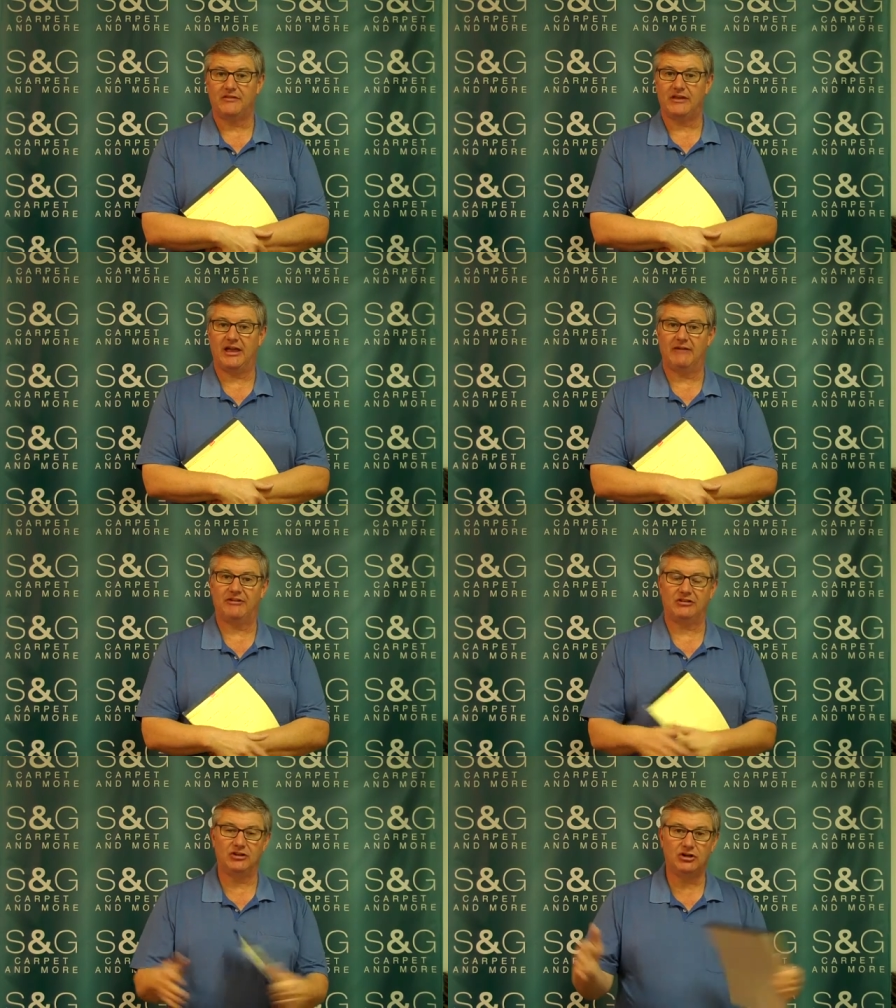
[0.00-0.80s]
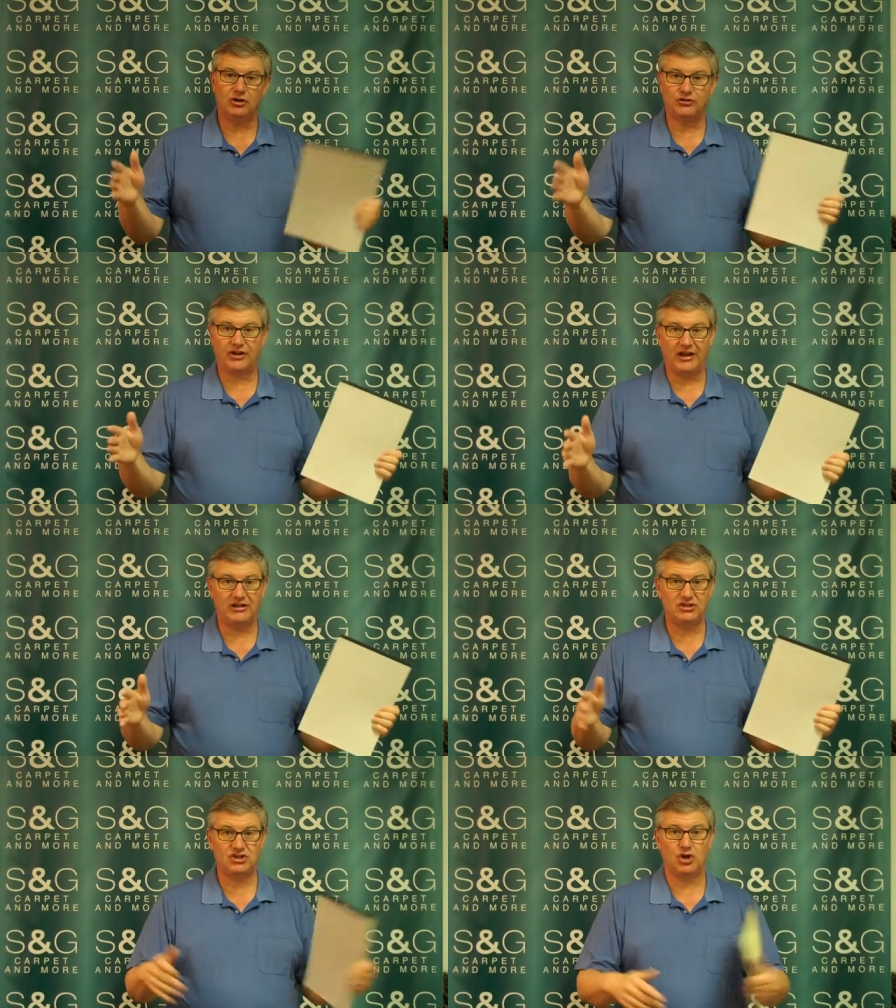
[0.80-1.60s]
They have a little
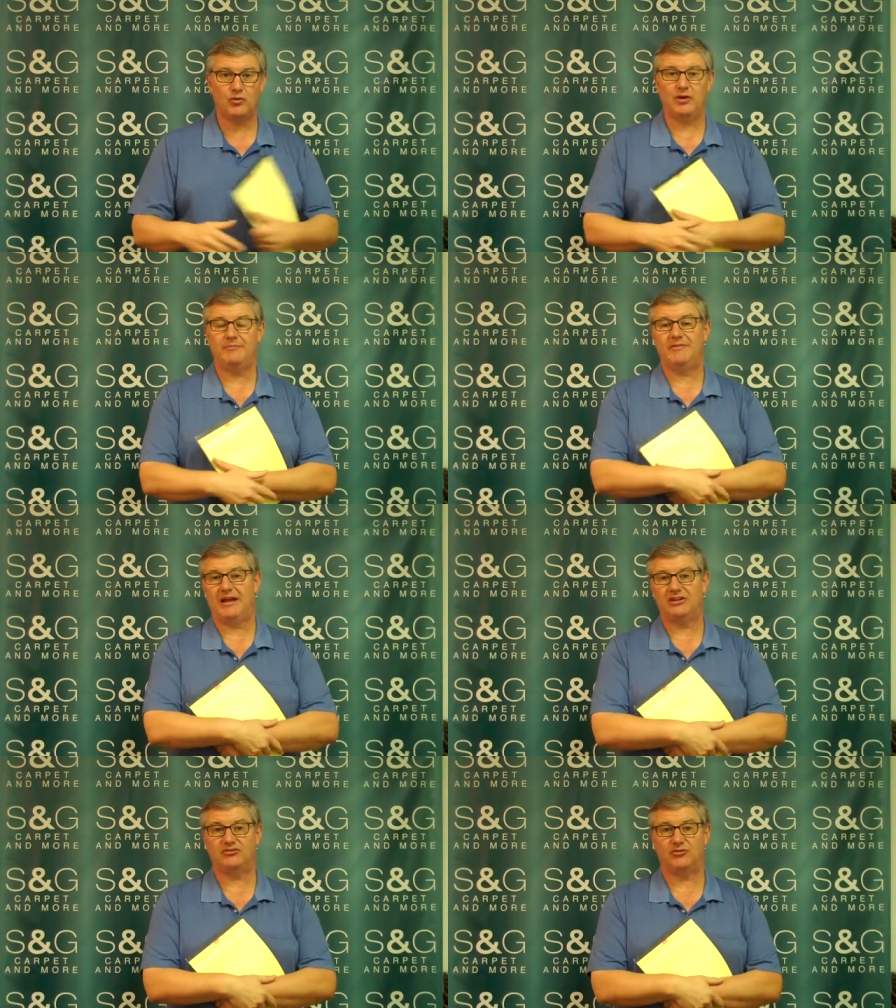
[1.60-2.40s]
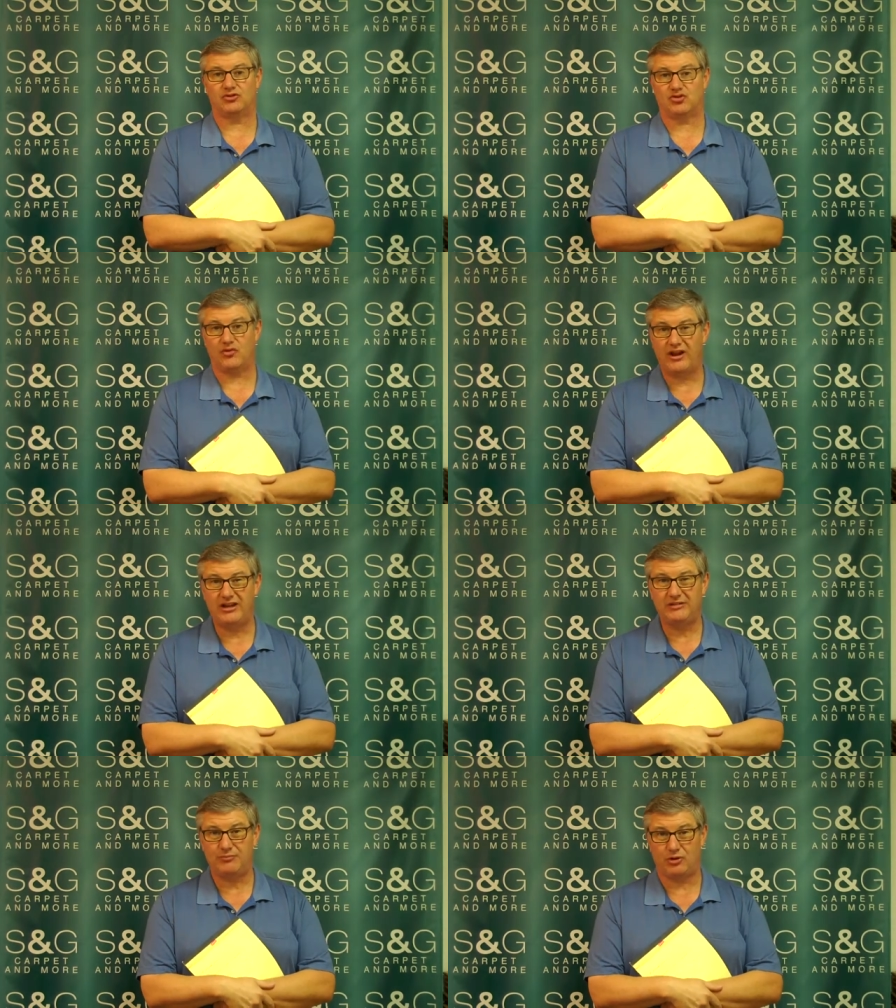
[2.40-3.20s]
tiny showroom that is for
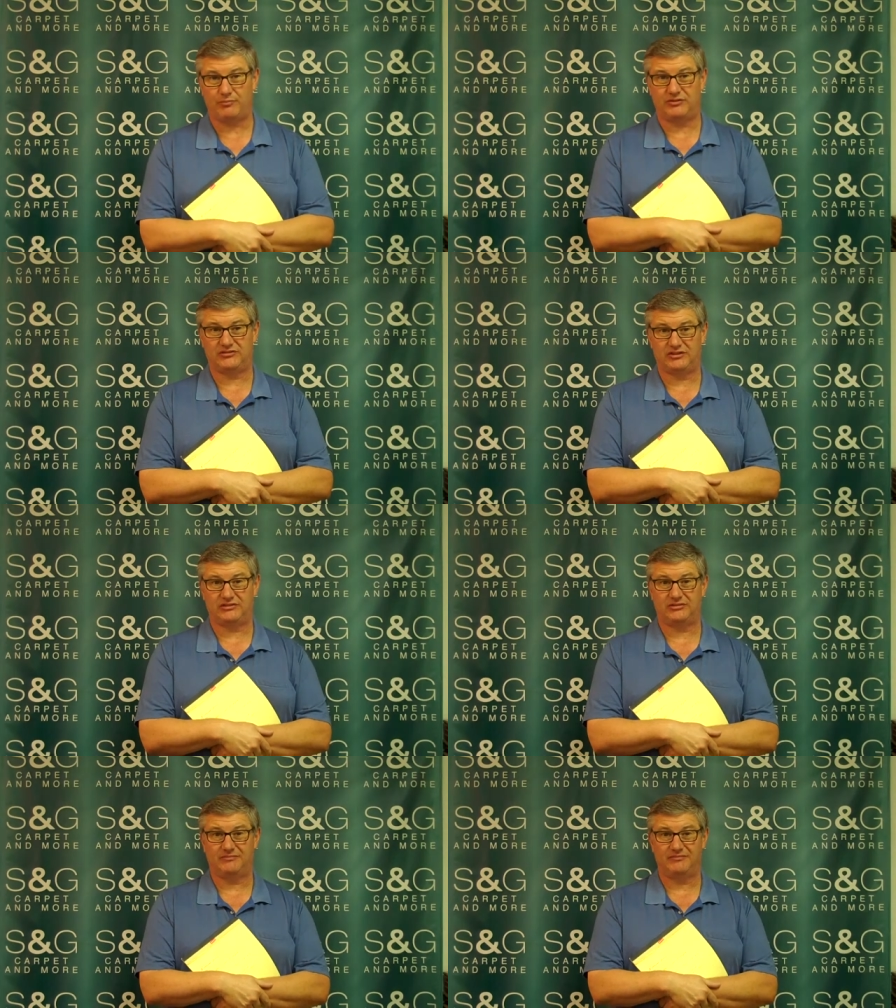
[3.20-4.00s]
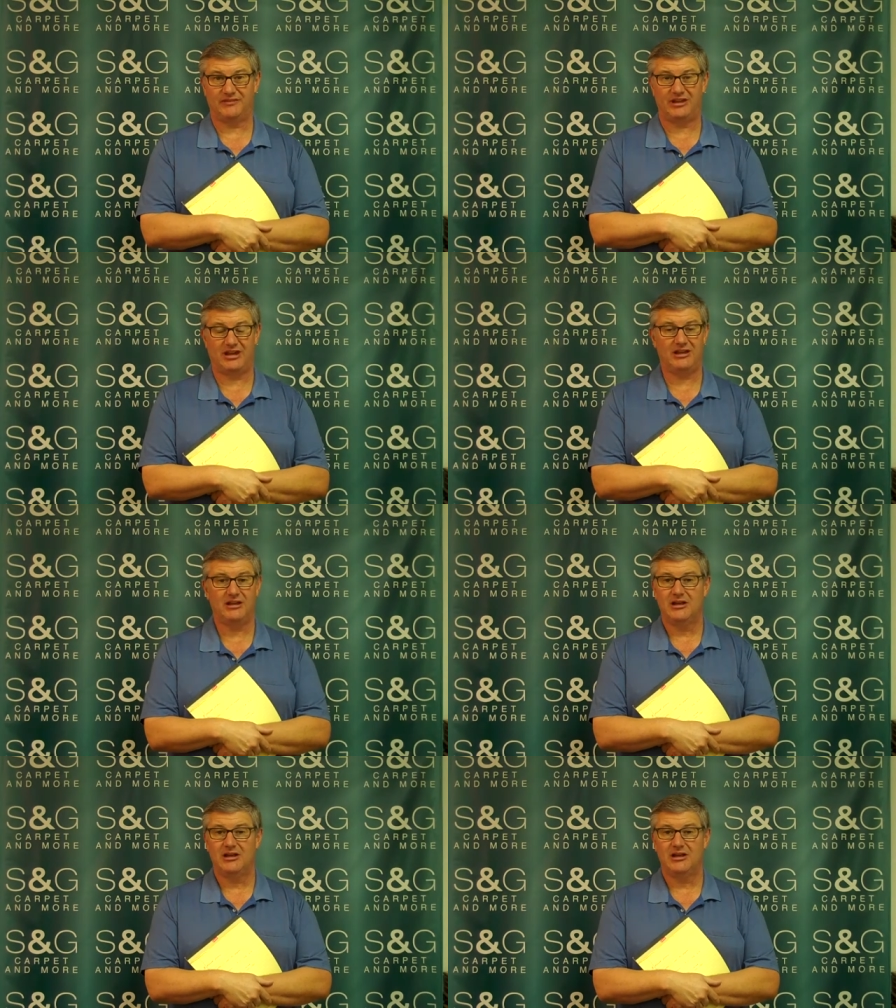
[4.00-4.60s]
training purposes. Okay,